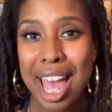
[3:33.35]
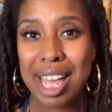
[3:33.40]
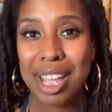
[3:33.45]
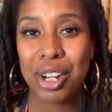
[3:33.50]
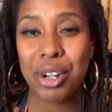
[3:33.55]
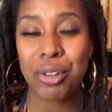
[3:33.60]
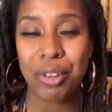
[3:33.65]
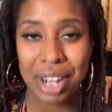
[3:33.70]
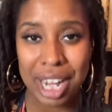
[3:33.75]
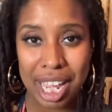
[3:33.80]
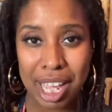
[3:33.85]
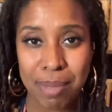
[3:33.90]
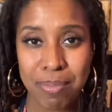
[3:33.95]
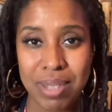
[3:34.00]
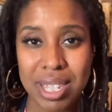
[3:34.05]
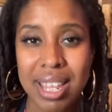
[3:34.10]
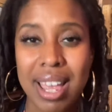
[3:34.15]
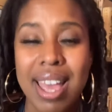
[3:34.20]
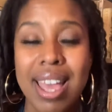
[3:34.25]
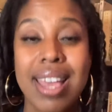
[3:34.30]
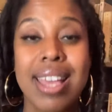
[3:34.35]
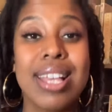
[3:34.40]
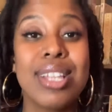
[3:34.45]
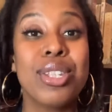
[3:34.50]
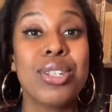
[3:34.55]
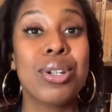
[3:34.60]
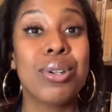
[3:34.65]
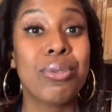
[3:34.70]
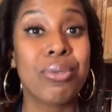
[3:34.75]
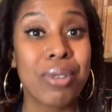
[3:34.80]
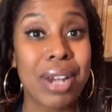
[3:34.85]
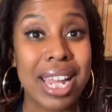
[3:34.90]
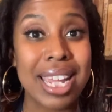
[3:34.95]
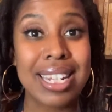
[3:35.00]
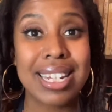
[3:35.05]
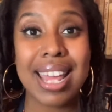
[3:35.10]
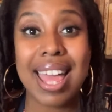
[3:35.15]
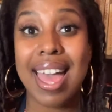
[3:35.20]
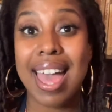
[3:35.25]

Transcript: cramps. It's great